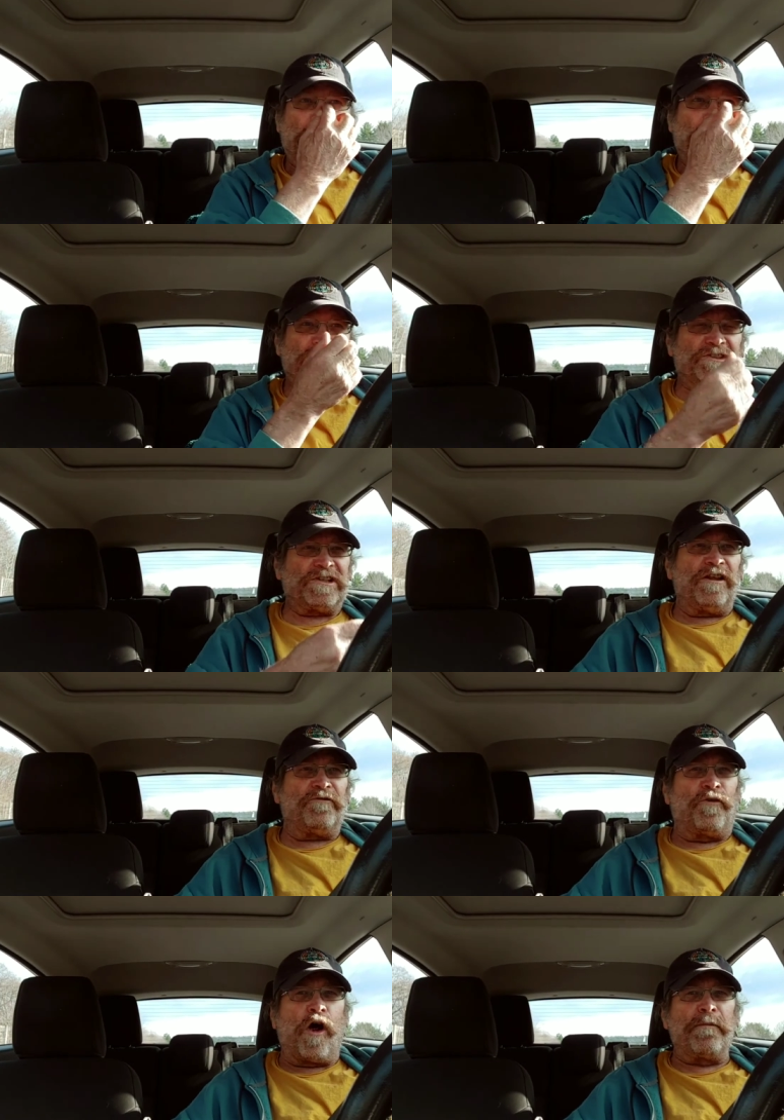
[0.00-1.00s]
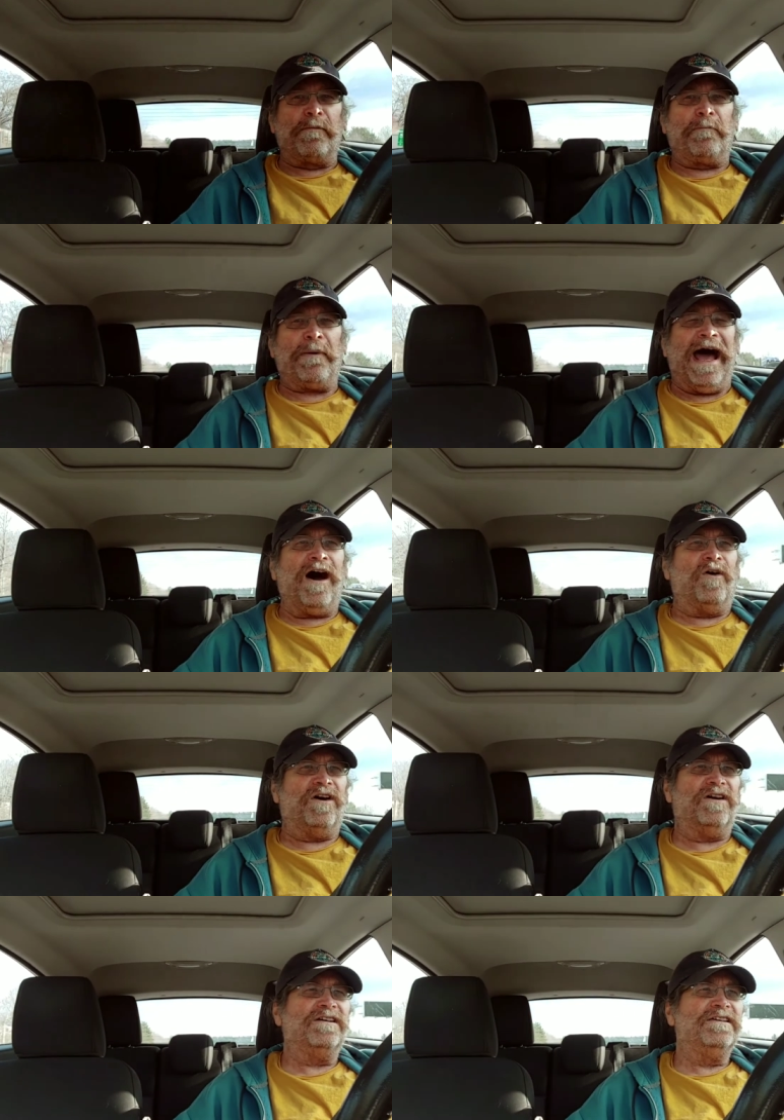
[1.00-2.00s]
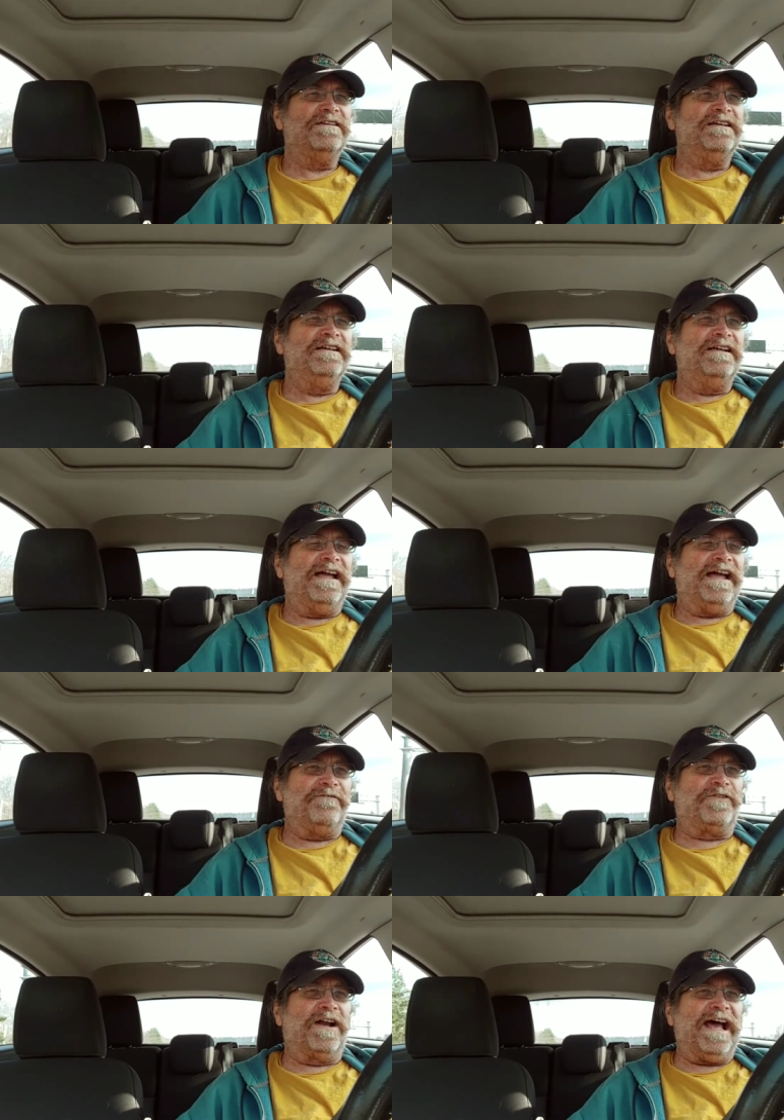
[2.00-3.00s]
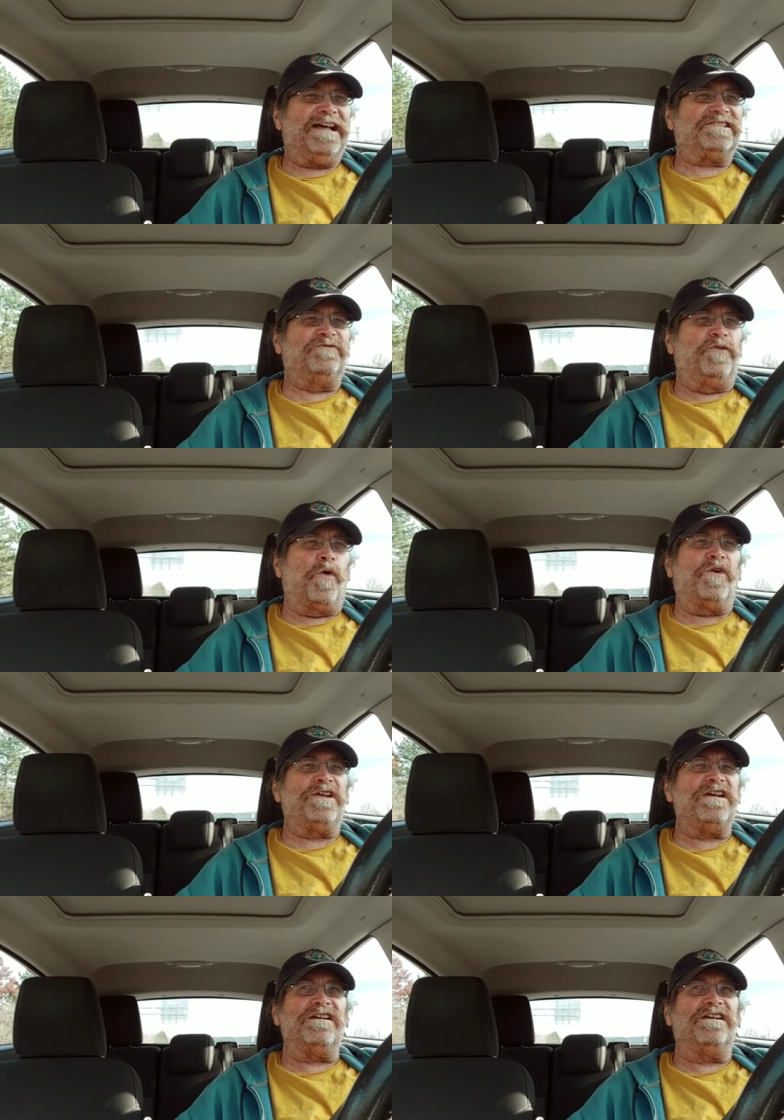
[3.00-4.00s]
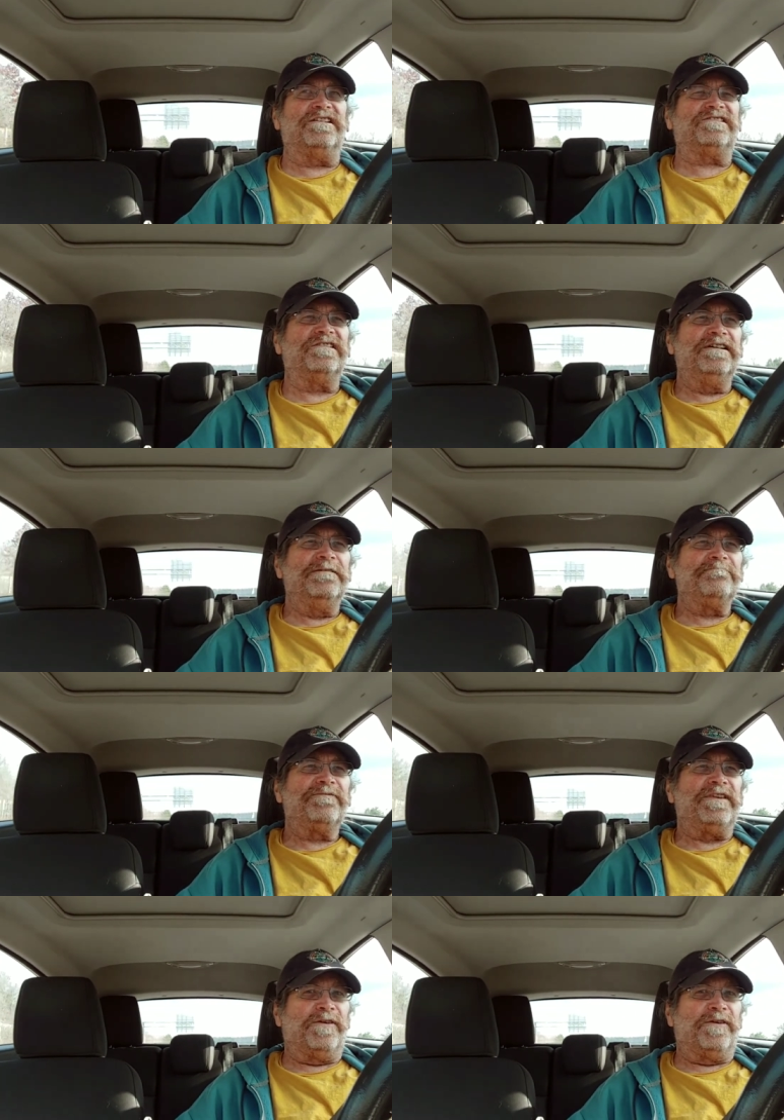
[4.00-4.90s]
We're still a formidable power. And for the last four years, there